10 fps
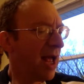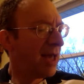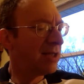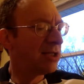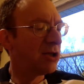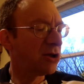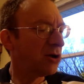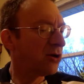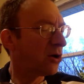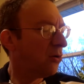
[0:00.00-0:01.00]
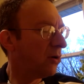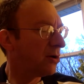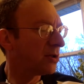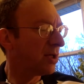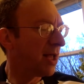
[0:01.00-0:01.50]
and as he turned the
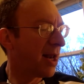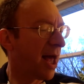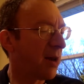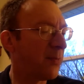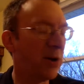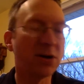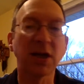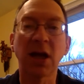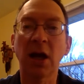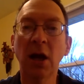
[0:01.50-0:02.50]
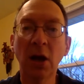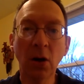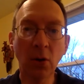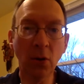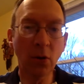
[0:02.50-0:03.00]
corner to let out a piercing,
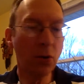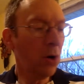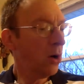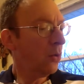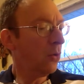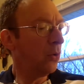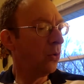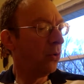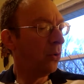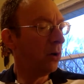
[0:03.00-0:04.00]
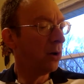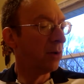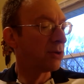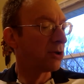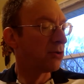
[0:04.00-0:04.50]
"Whoo, whoo," it
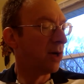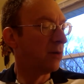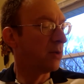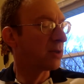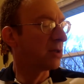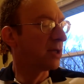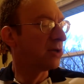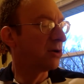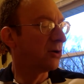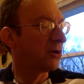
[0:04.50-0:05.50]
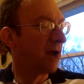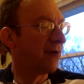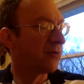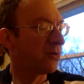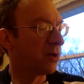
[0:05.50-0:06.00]
was a train whistle, he told her
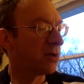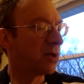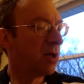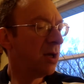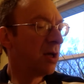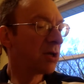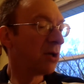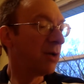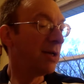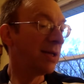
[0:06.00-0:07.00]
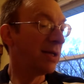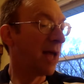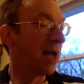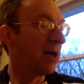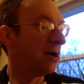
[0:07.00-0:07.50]
afterwards, so he did
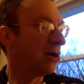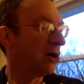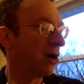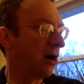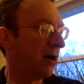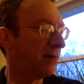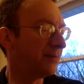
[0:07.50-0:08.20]
not hear her call.